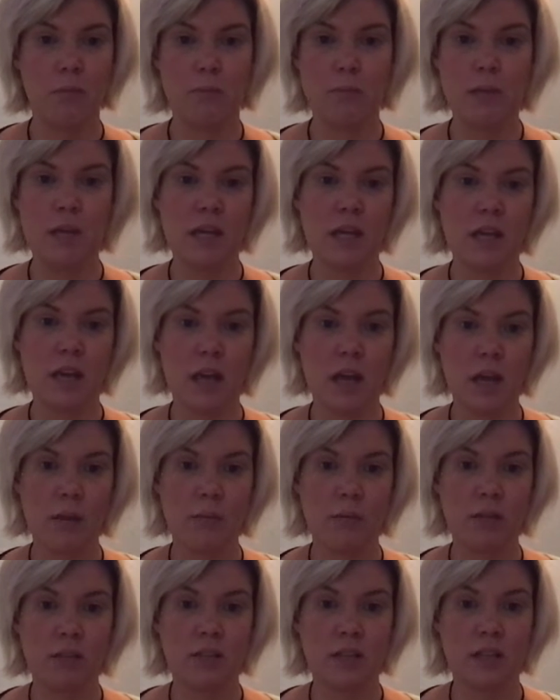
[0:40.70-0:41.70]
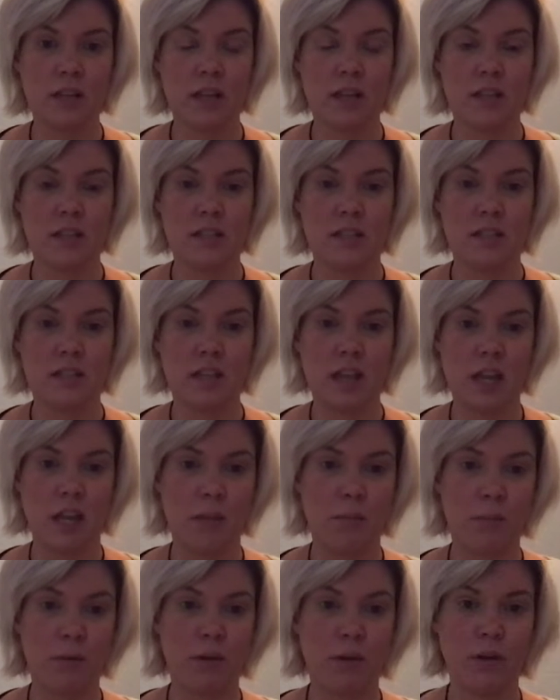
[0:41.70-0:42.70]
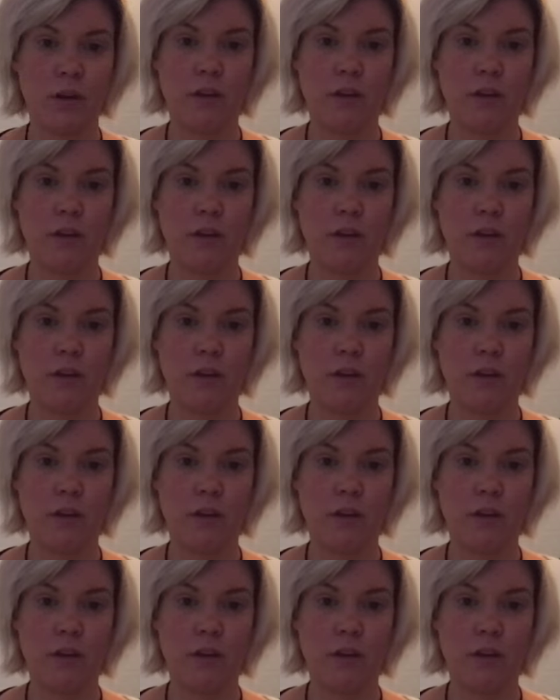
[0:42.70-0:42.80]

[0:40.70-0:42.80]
being able to escape